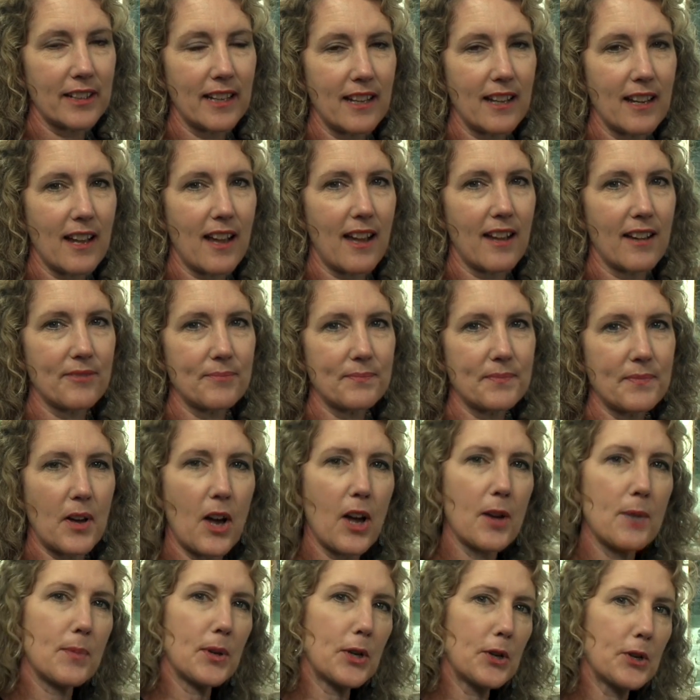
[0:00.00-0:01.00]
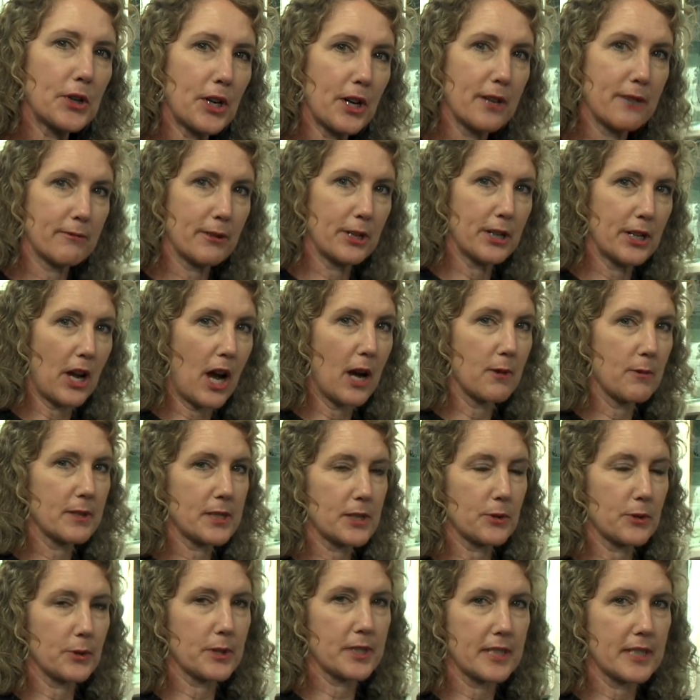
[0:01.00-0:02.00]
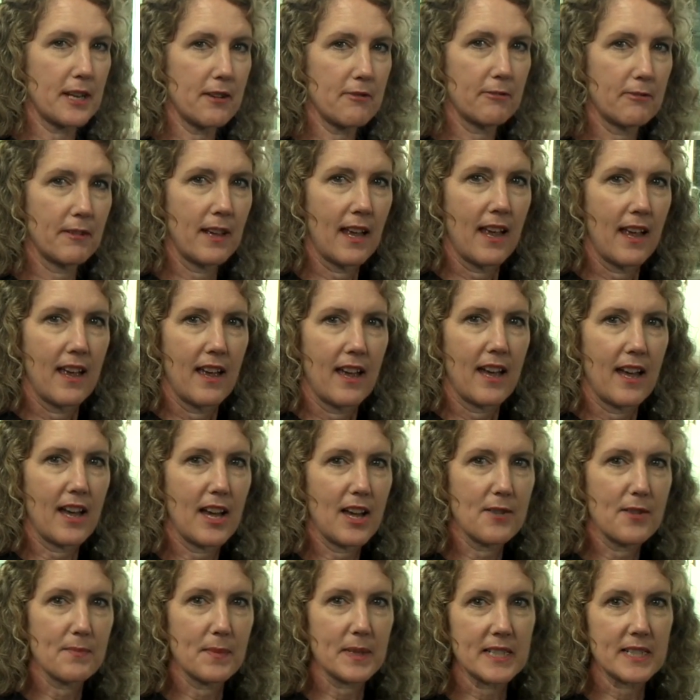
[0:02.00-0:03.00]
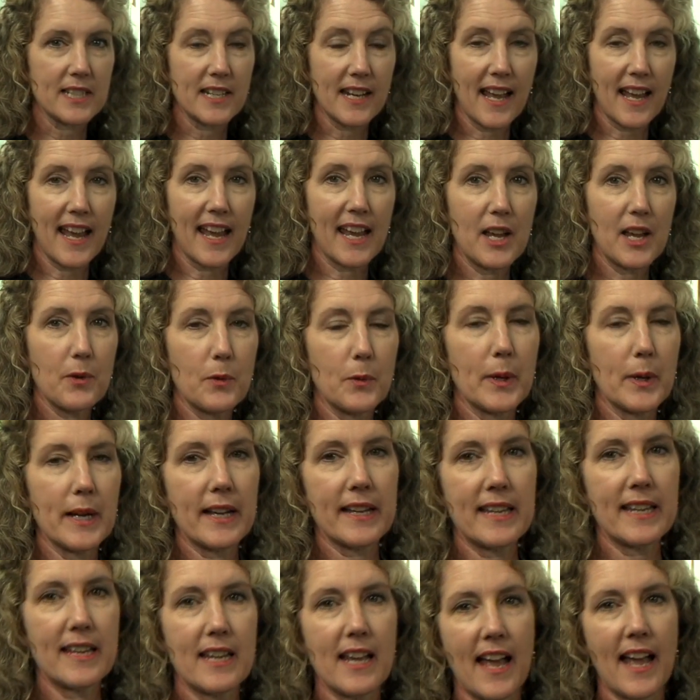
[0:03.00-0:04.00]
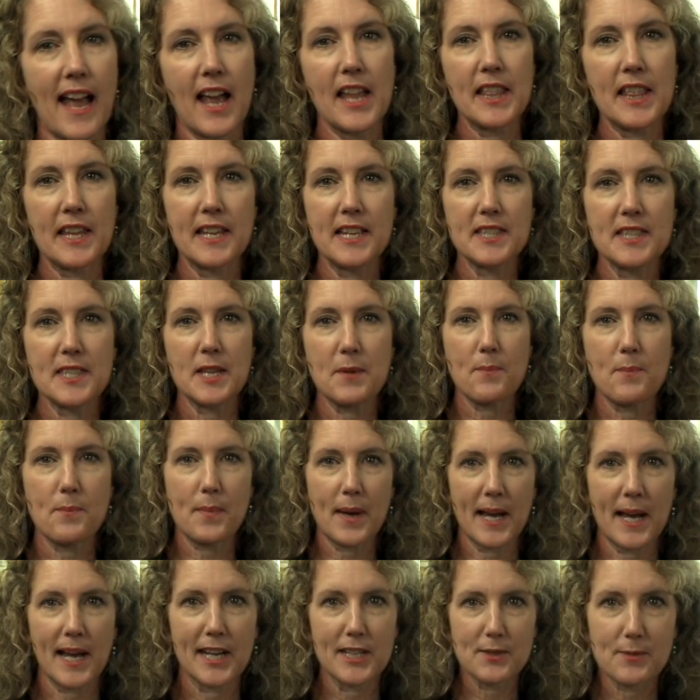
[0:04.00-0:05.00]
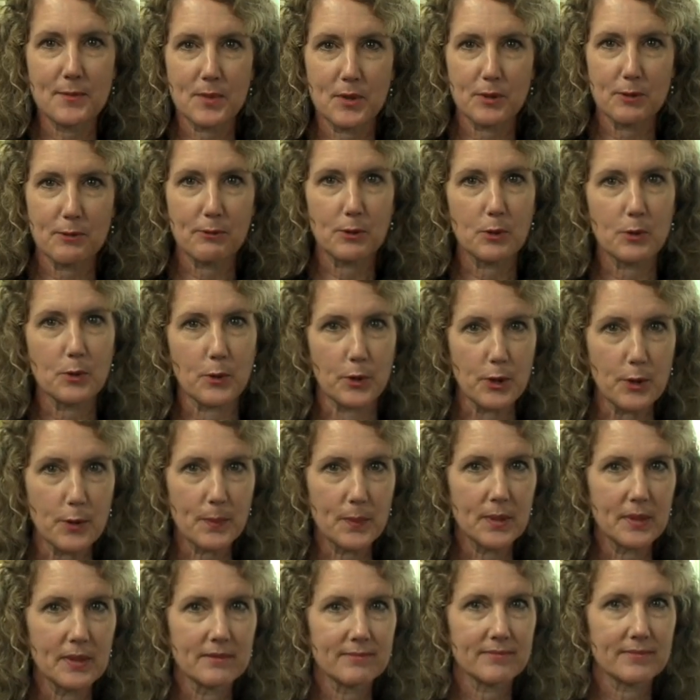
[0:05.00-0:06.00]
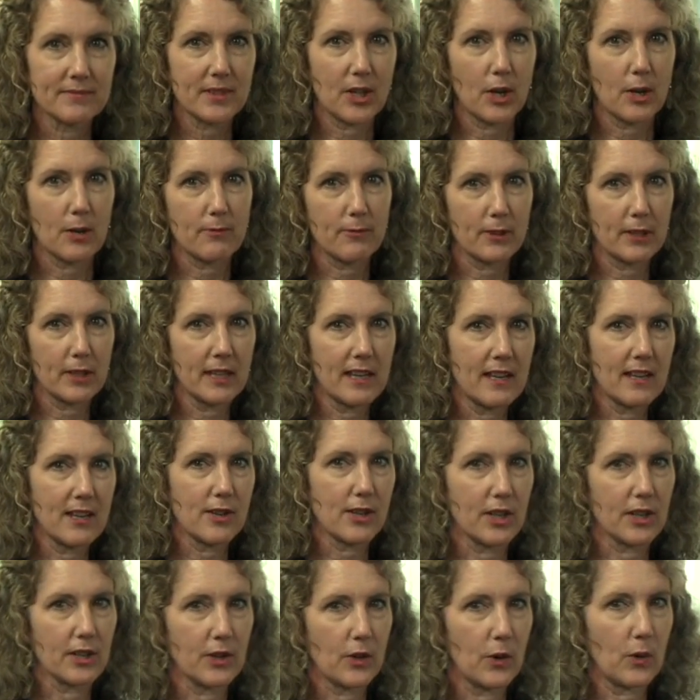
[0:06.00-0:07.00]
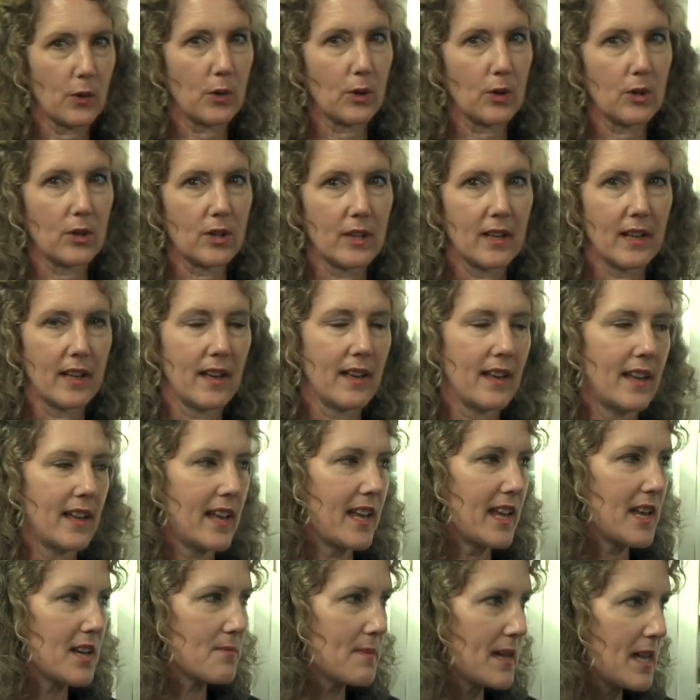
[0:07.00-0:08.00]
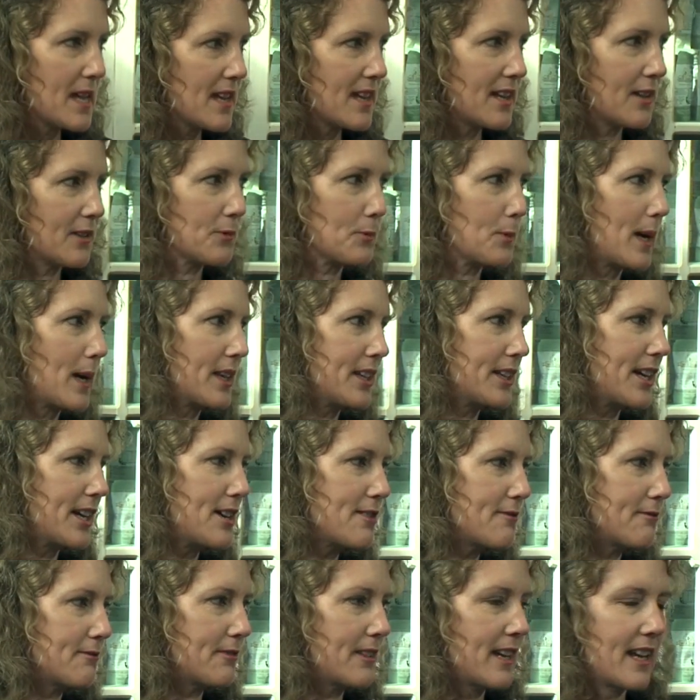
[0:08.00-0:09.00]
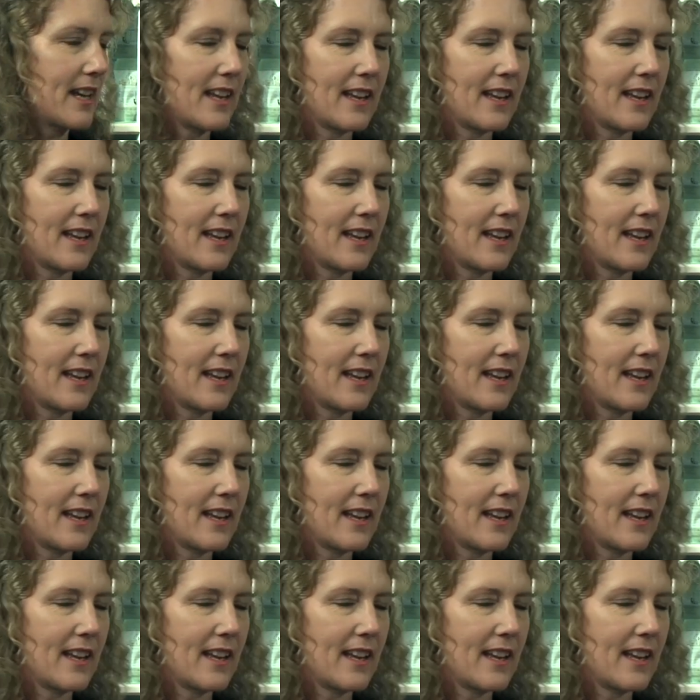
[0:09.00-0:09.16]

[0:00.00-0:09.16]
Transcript: here. I blog over at I Restore Stuff, um, but today we're here and in the Paint It Beautiful group. Hopefully you can all hear me well enough.